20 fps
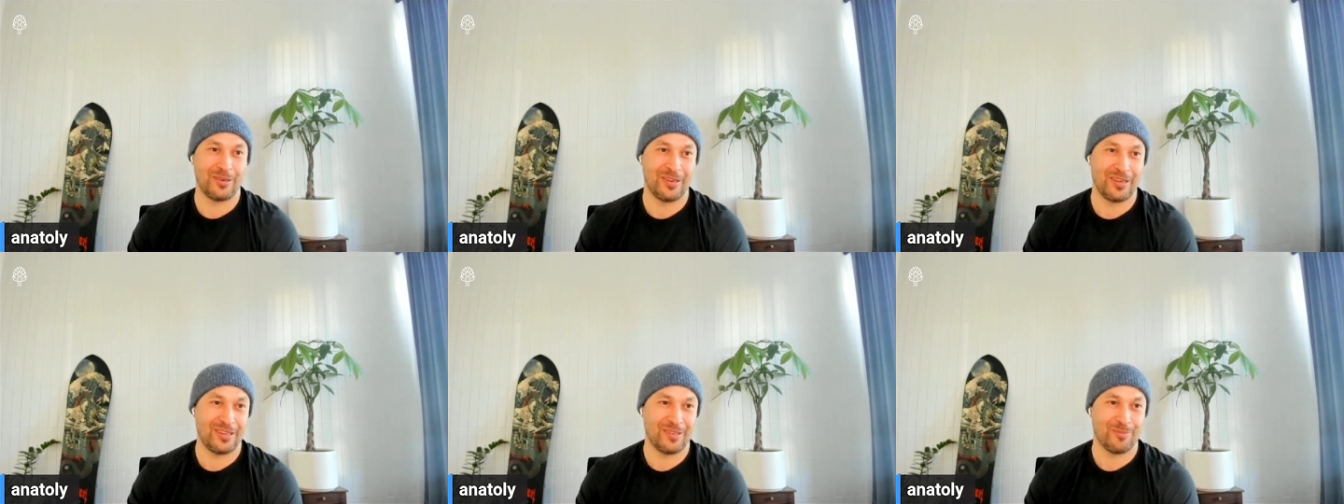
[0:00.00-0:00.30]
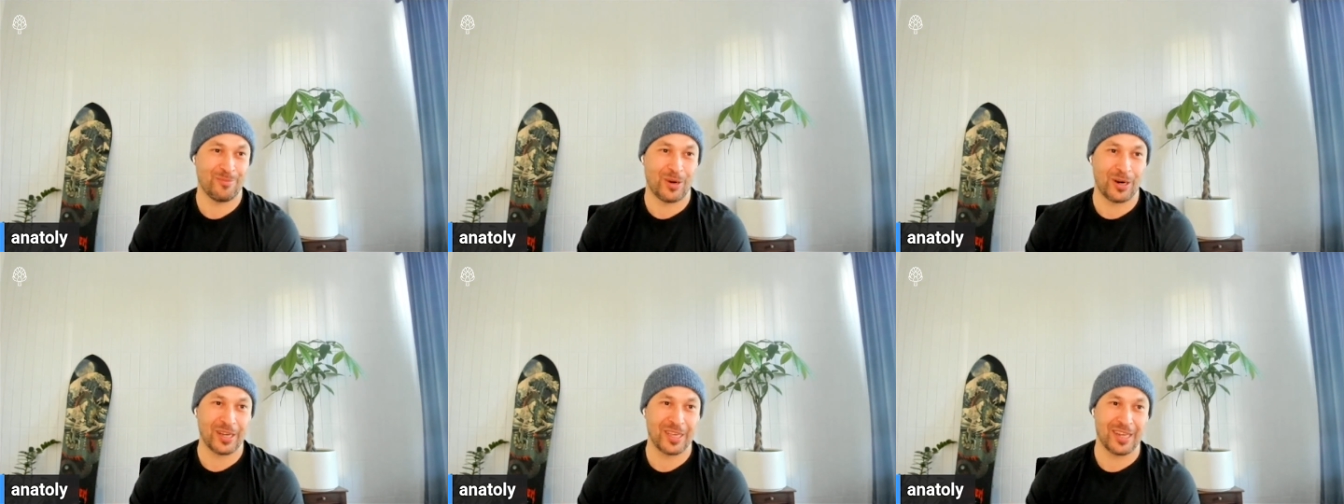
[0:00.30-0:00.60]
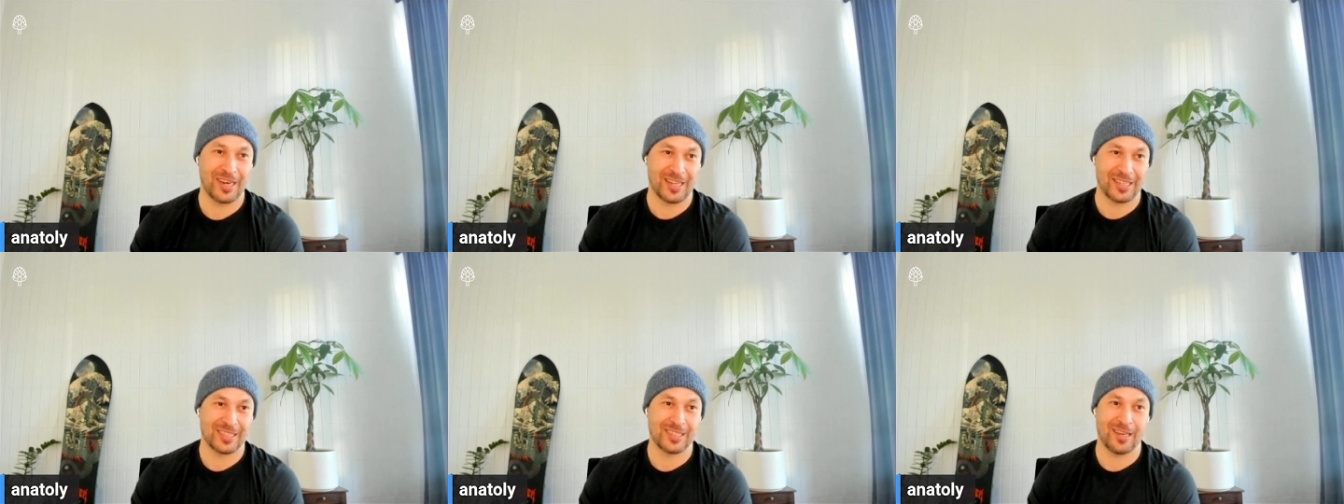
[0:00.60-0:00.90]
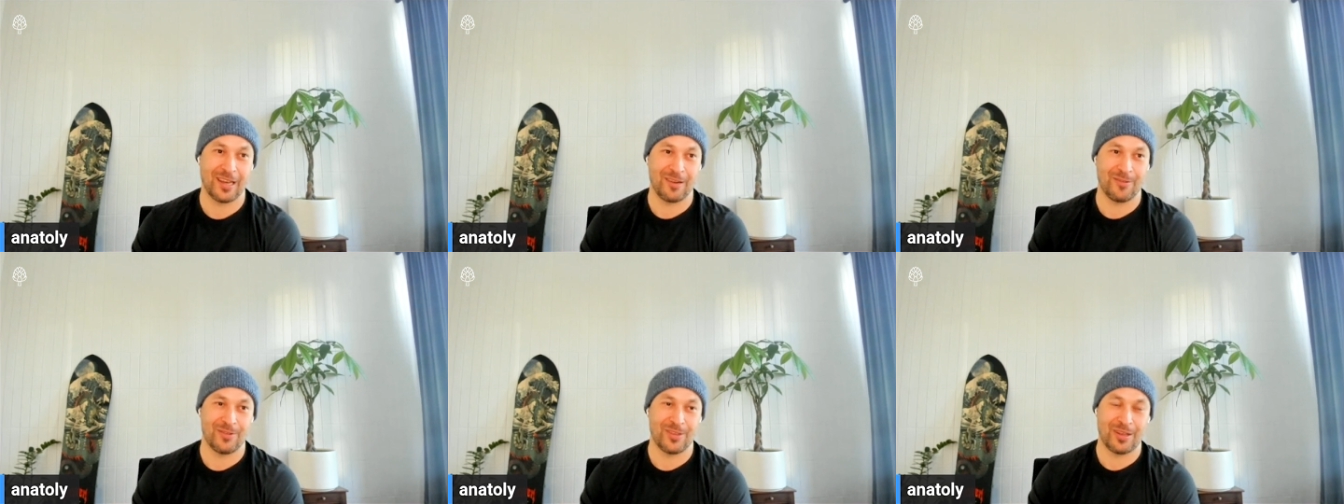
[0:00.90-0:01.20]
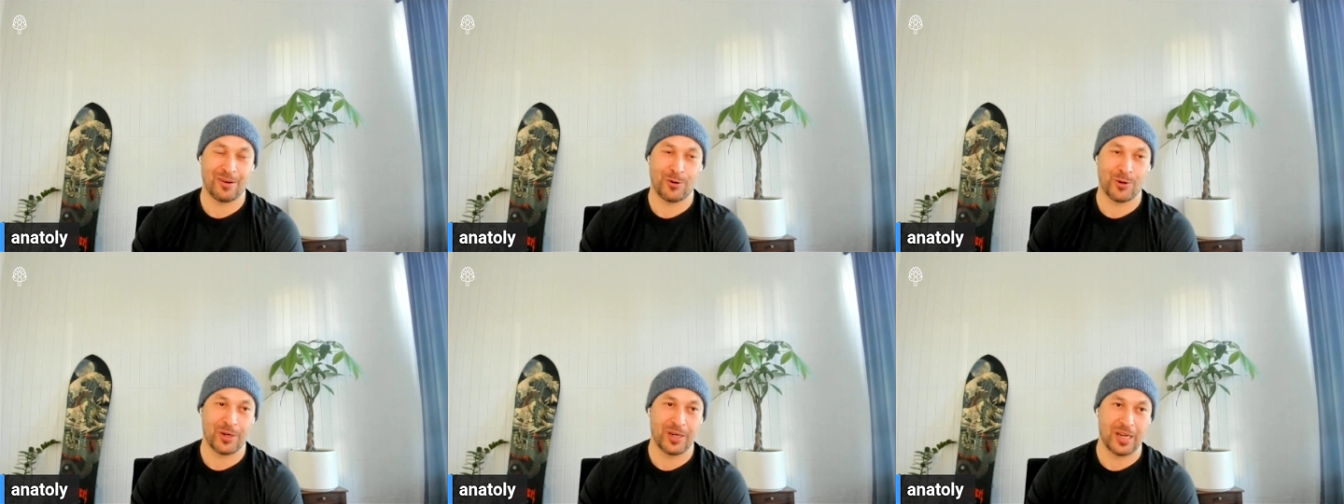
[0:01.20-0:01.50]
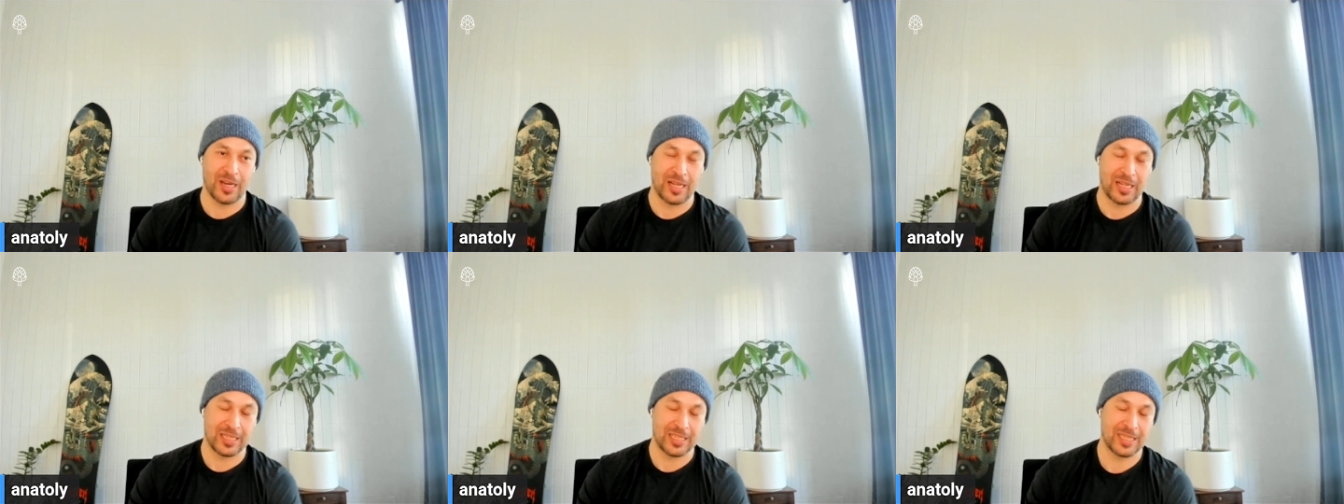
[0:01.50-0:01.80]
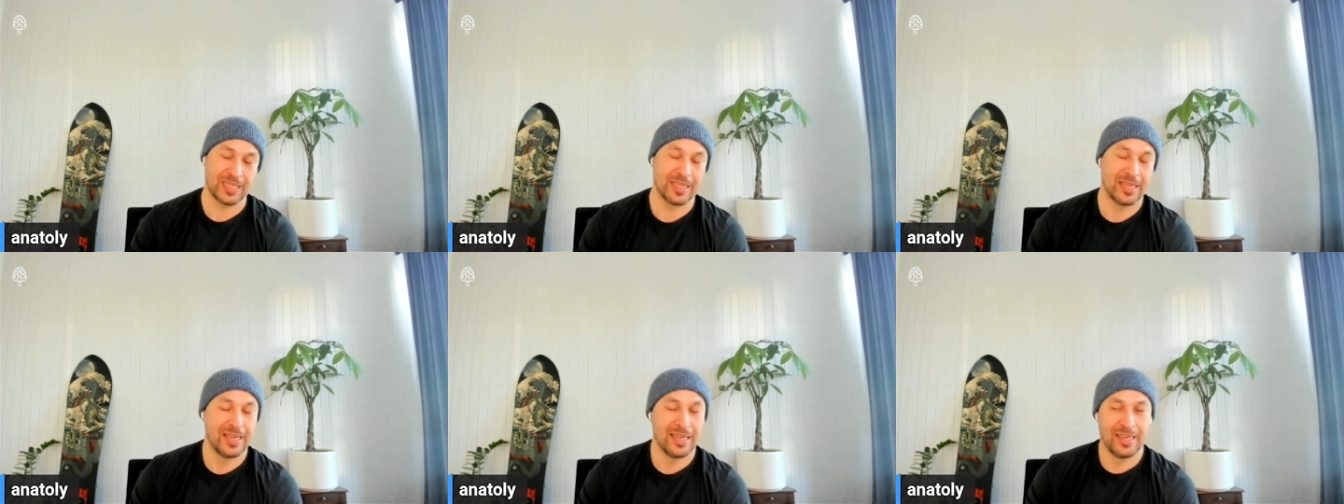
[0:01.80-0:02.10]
in marketing side with everyone else.